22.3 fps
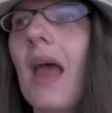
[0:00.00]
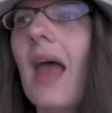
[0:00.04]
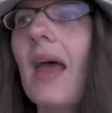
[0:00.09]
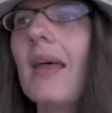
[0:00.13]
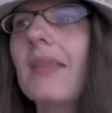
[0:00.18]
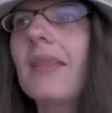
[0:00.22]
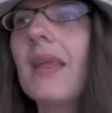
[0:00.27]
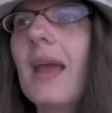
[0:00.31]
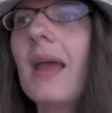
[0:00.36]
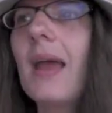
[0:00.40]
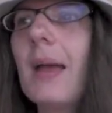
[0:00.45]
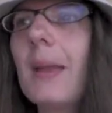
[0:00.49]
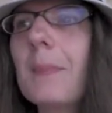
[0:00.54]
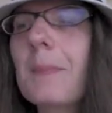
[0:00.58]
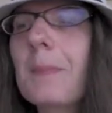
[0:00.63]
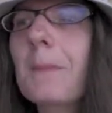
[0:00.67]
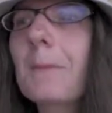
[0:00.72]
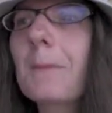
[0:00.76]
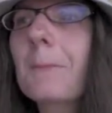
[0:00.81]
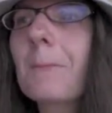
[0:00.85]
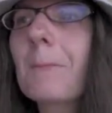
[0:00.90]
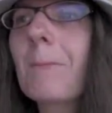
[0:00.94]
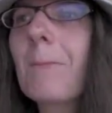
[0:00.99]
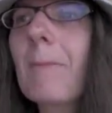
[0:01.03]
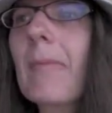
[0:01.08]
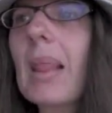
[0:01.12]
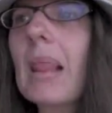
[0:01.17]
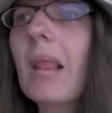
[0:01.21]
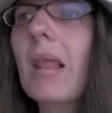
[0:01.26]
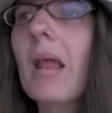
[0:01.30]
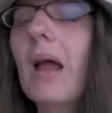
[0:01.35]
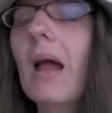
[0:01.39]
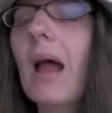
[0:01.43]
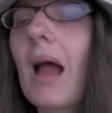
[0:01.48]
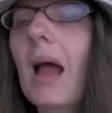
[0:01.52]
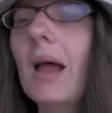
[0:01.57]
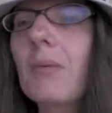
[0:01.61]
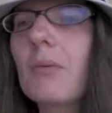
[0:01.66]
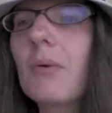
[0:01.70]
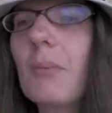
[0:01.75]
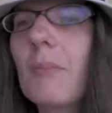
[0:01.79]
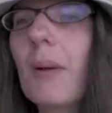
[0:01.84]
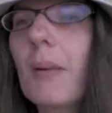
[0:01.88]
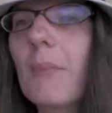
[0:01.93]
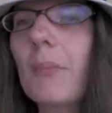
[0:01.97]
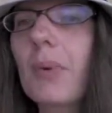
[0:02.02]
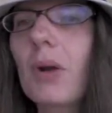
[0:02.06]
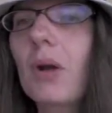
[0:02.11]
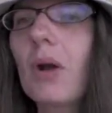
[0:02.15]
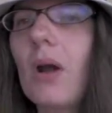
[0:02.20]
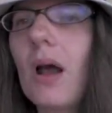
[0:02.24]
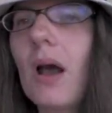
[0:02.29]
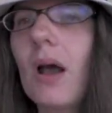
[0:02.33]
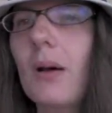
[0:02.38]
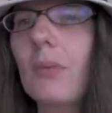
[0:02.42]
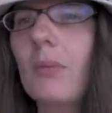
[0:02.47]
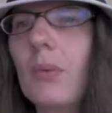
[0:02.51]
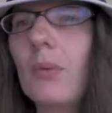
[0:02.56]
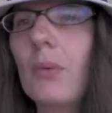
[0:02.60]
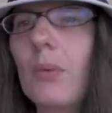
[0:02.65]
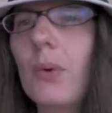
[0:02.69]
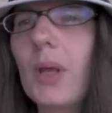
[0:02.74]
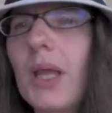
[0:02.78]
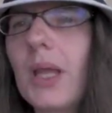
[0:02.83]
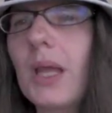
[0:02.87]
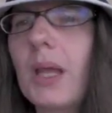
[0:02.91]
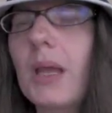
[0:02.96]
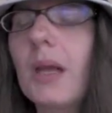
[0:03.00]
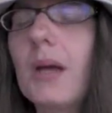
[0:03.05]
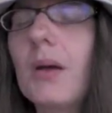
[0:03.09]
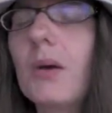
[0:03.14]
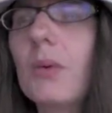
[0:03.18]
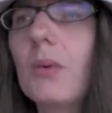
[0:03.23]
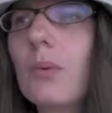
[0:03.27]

and then I remember um, we